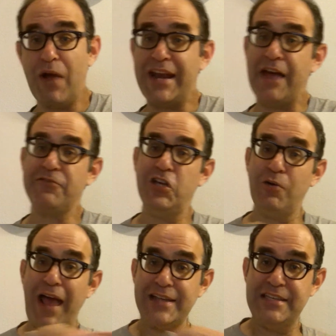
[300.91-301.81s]
right after
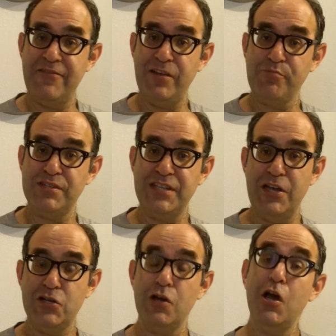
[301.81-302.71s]
your activity
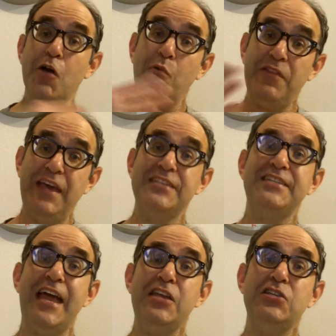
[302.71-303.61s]
procedure? Well, the
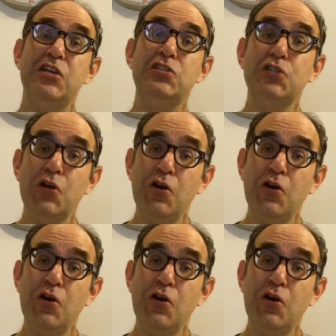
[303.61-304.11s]
extensions